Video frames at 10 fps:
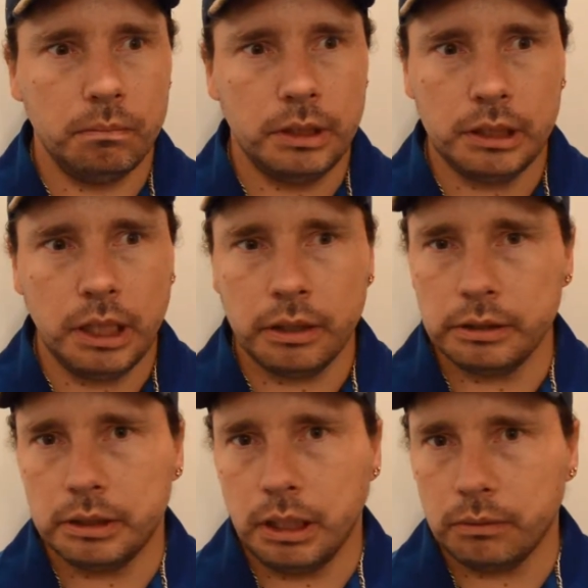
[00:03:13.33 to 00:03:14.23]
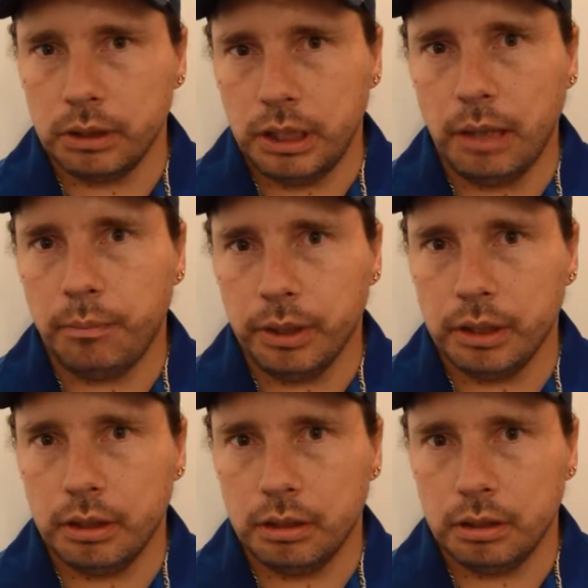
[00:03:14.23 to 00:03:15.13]
this area is not really that
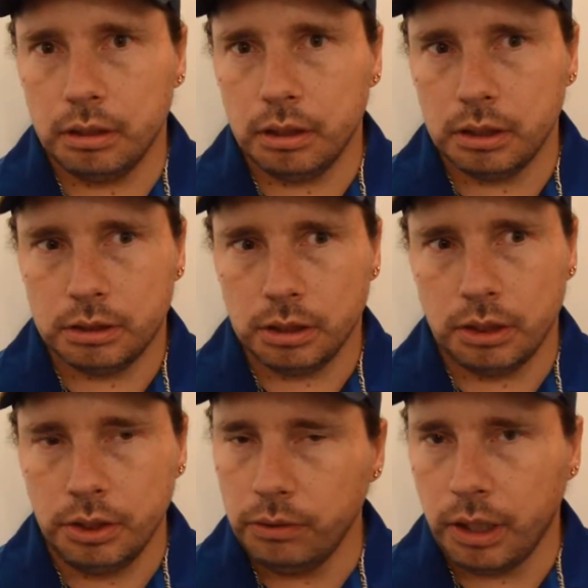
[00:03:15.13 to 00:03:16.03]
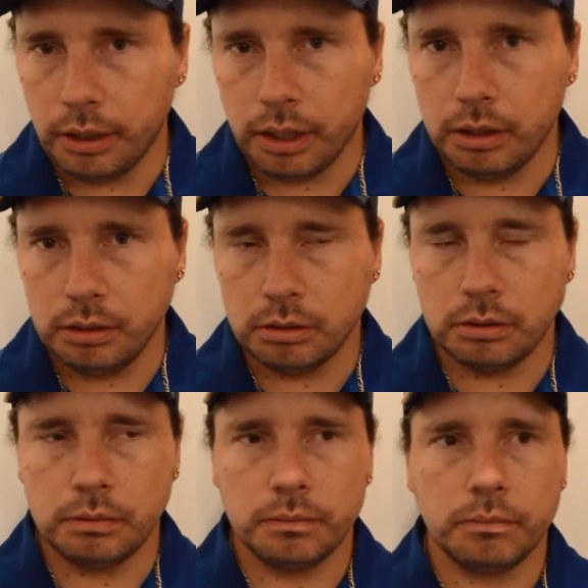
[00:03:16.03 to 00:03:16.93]
big. It's a new area.
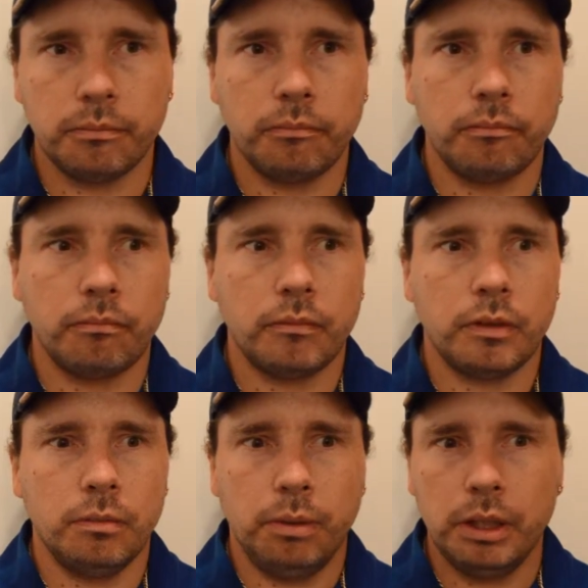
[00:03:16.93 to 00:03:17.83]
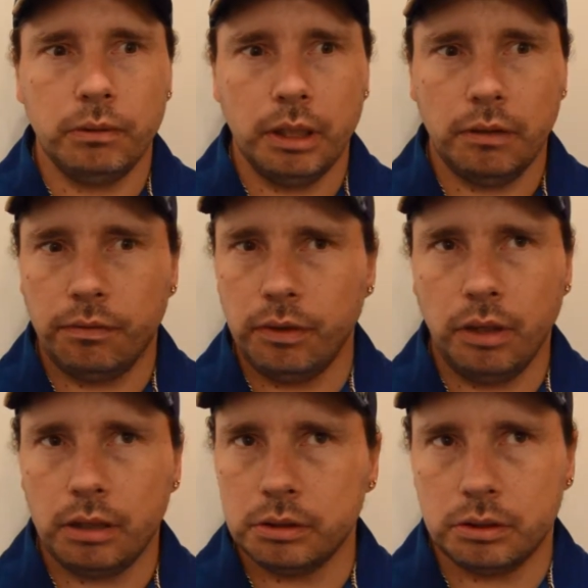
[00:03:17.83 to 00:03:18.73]
But anyway, a few
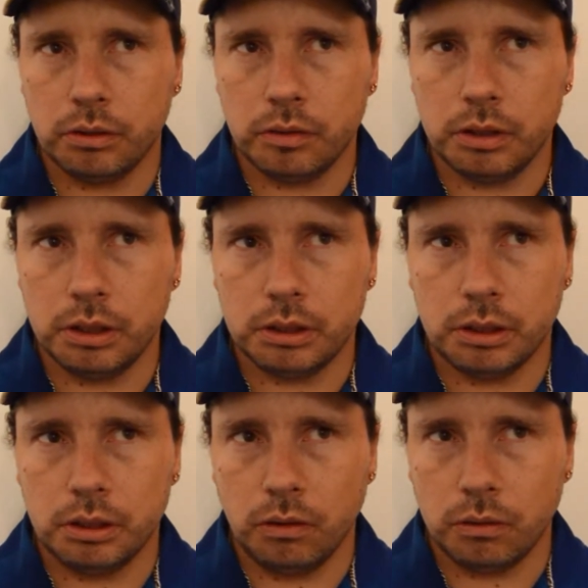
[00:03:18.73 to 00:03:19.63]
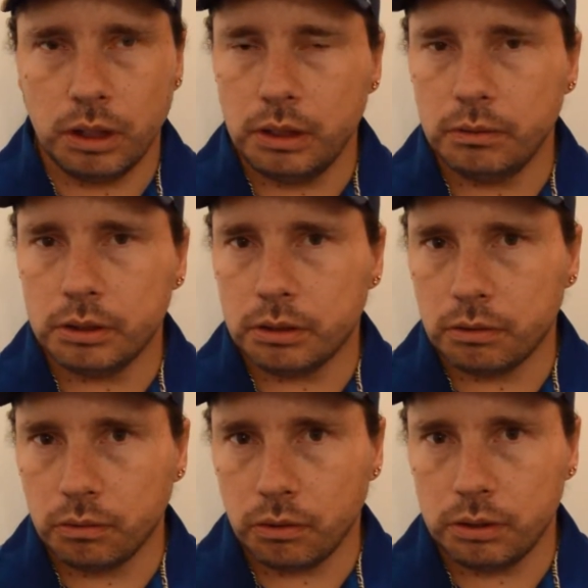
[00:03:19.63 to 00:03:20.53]
houses over, this old lady was
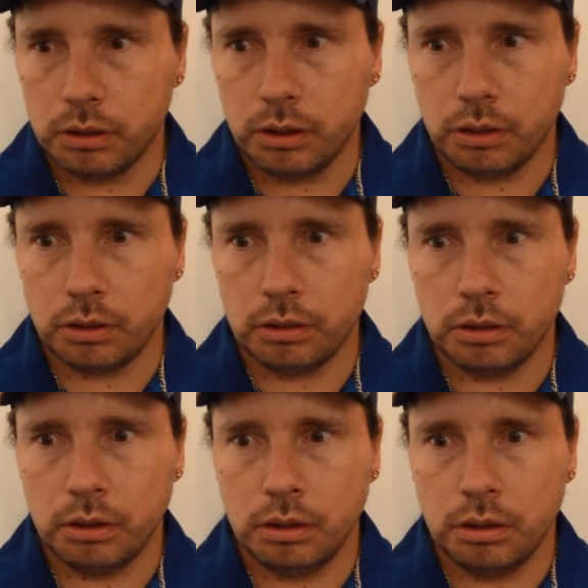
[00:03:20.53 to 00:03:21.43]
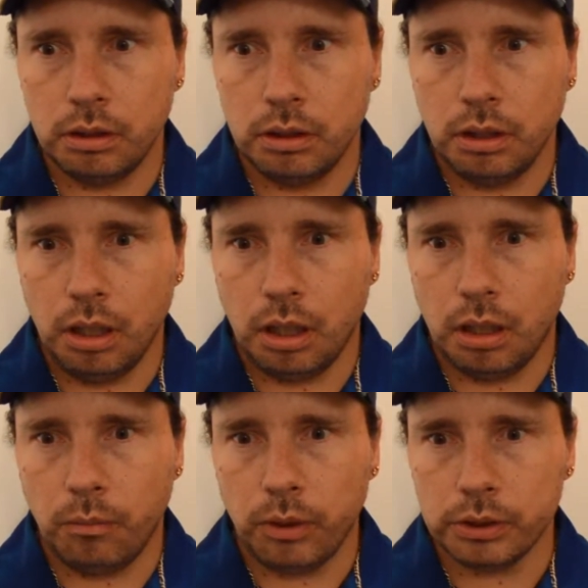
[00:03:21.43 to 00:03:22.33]
throwing out her
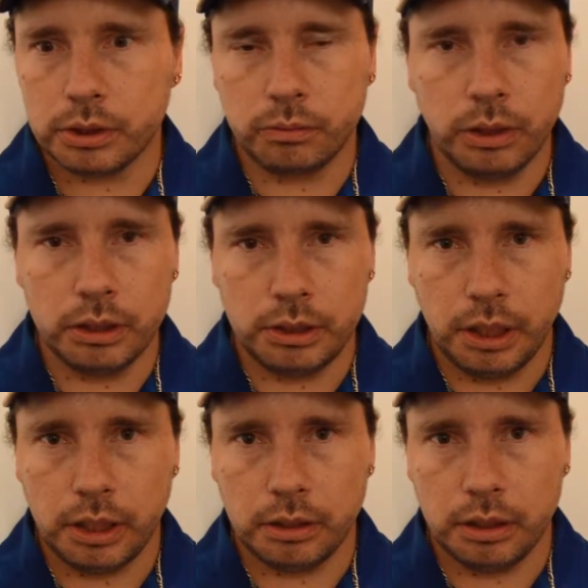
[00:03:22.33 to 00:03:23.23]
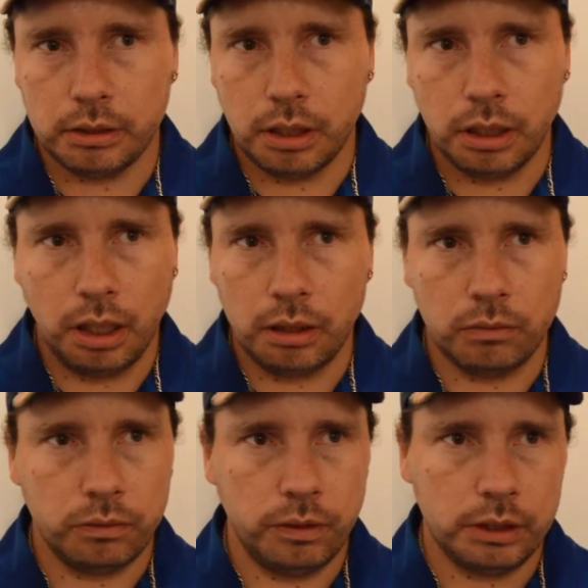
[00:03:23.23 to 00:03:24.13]
her swing chair. I don't know
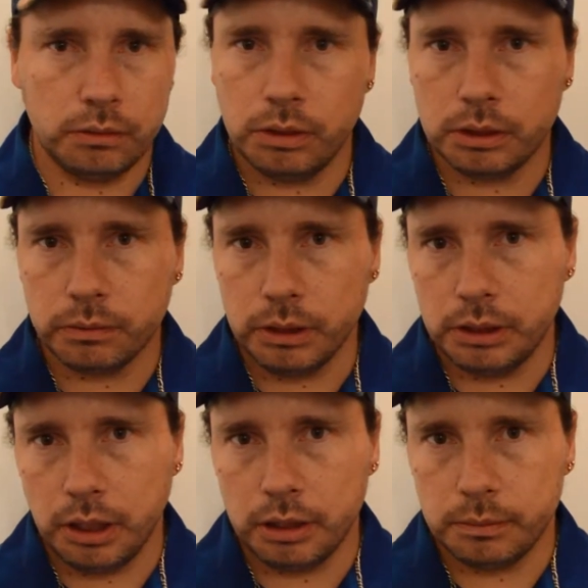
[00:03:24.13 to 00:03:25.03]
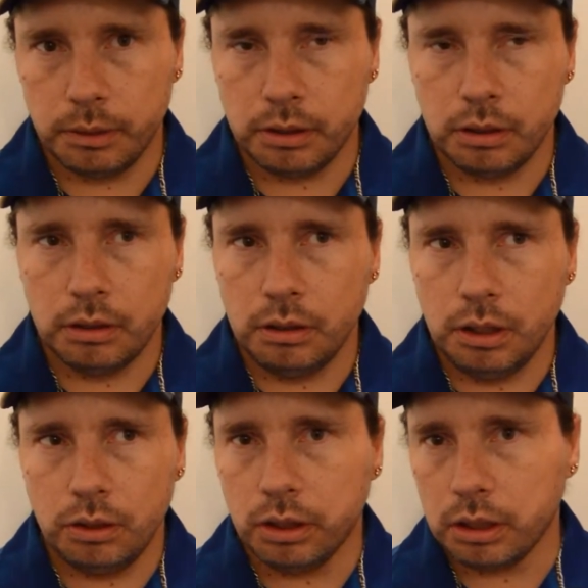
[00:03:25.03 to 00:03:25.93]
if you guys know what a swing chair is, but
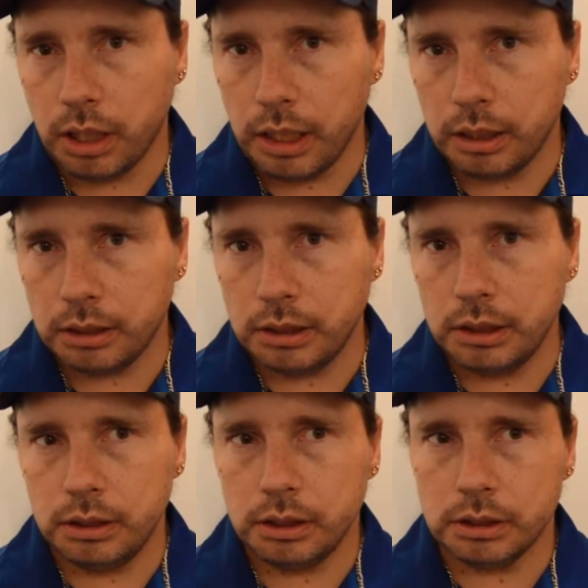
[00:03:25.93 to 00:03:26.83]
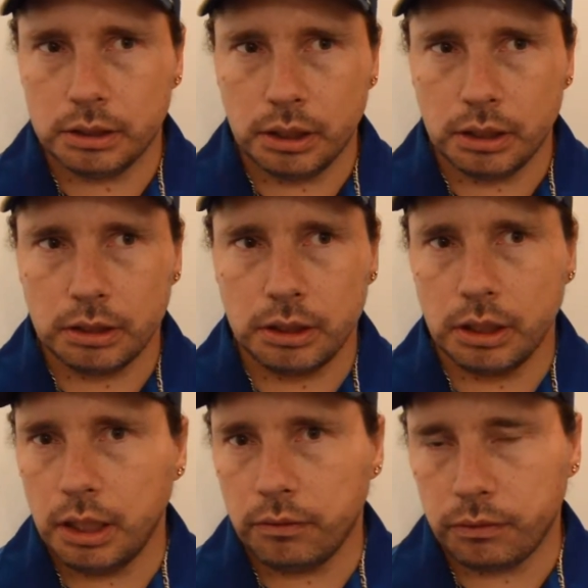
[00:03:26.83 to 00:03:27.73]
you can lay on it, you can sit on it, you
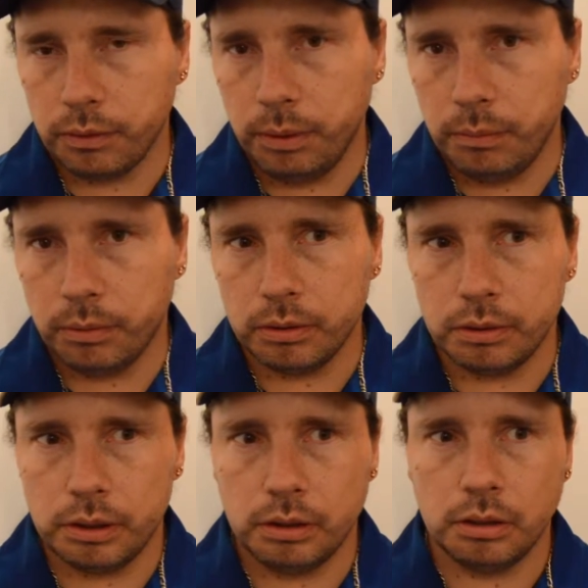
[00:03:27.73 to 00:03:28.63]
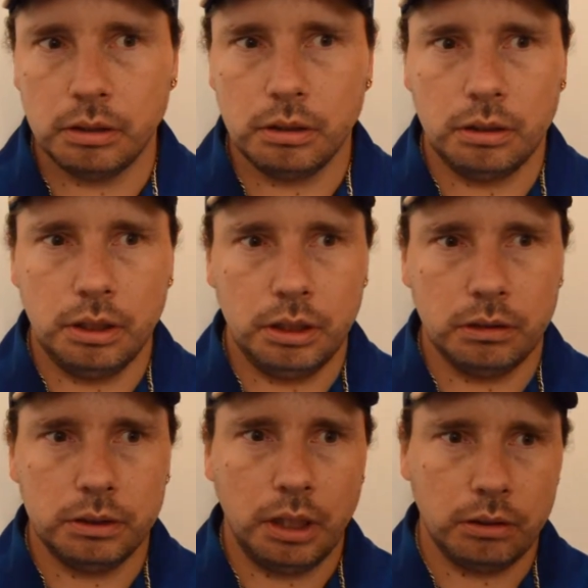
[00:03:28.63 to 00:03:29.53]
can have 3 people, and you know,
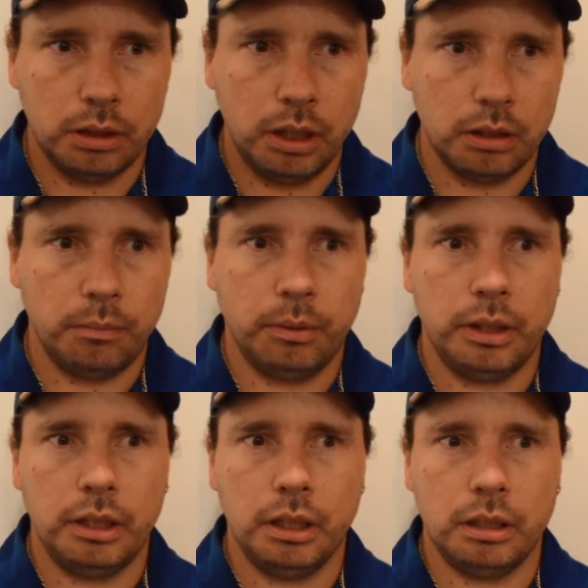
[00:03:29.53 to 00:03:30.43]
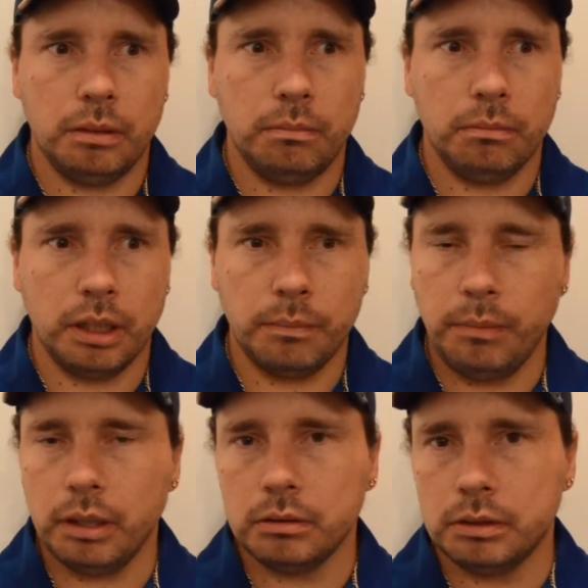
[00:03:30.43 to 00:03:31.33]
it's held up by like
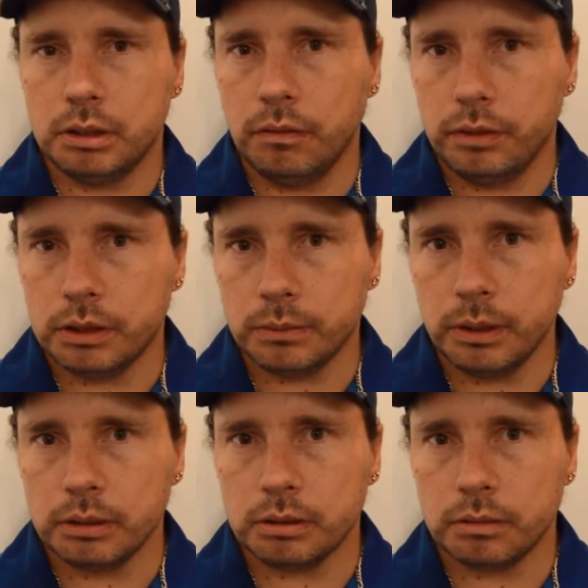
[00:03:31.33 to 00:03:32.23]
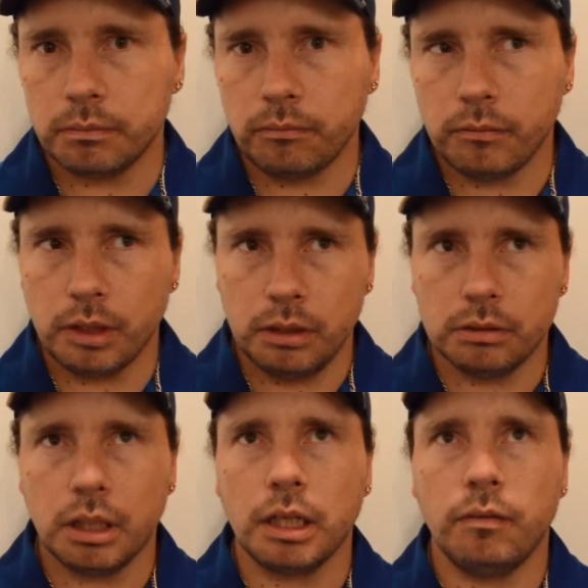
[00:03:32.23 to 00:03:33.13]
metal and stuff in the swings, and
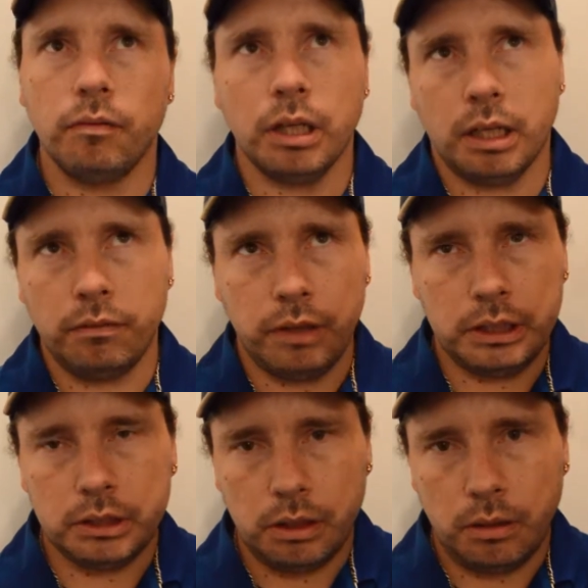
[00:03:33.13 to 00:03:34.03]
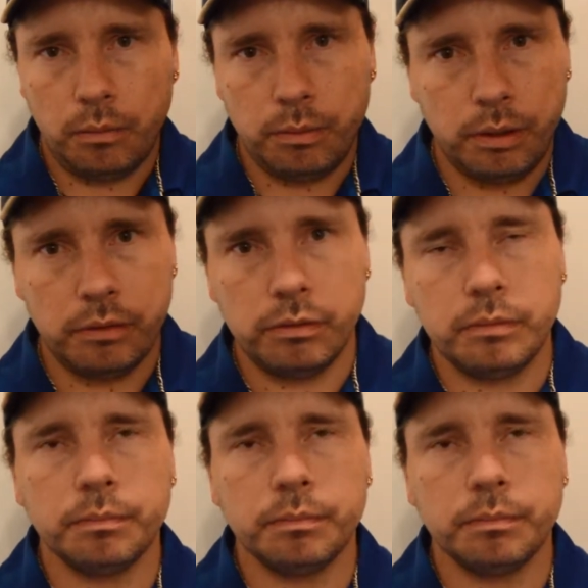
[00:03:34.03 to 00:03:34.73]
there's like a visor up above.